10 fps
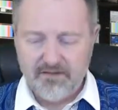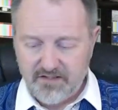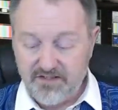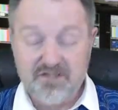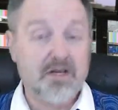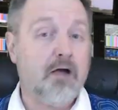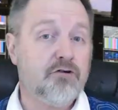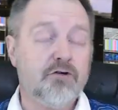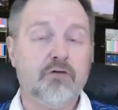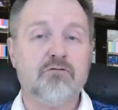this is
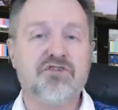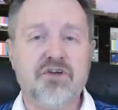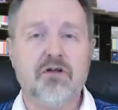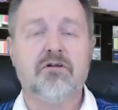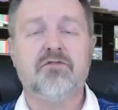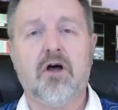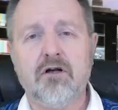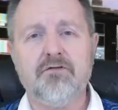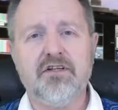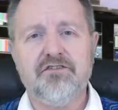how you can resolve
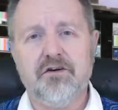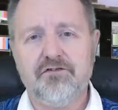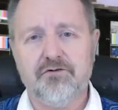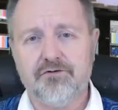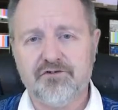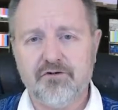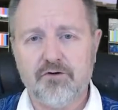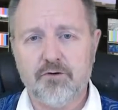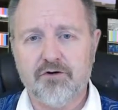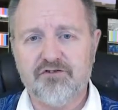all of these issues
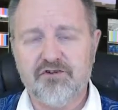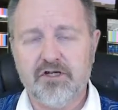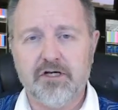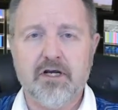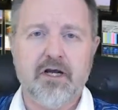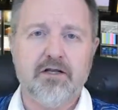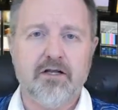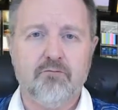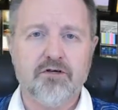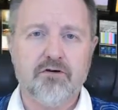that we are seeing,
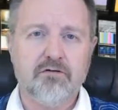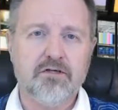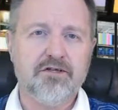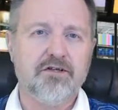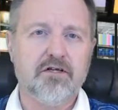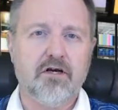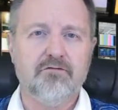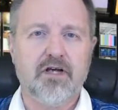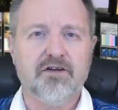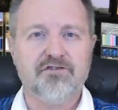that we currently think
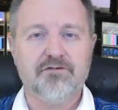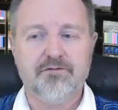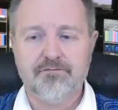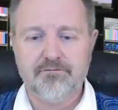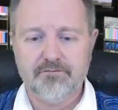of as